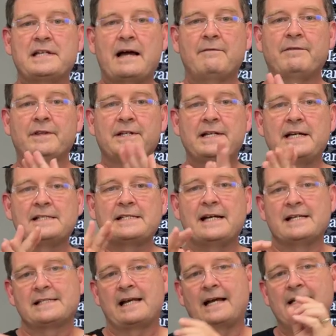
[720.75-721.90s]
time for the taste
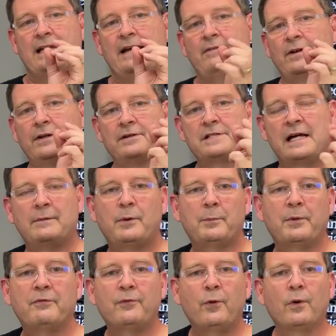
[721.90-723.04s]
test. I did have a little sample
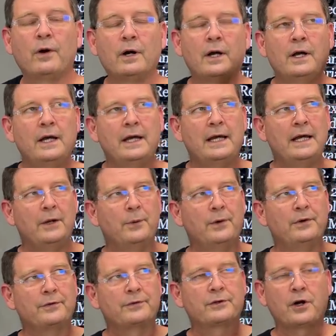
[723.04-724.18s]
before. It
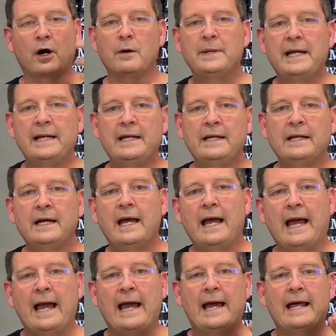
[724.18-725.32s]
was carbonated
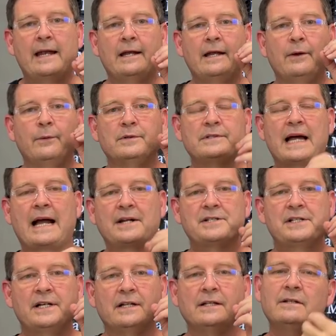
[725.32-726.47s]
and it was
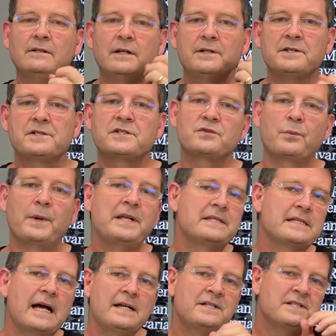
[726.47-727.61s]
actually a little on the sweet
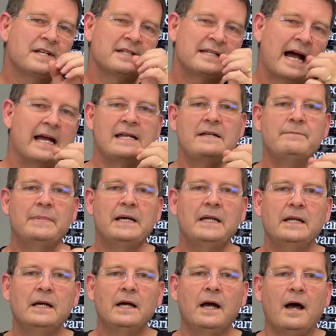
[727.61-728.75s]
side, just a tiny bit,
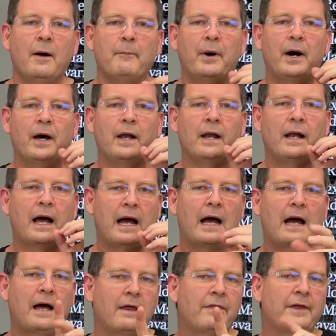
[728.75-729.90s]
but
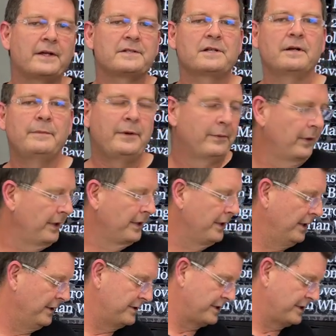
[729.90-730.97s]
I think it's gonna be really good.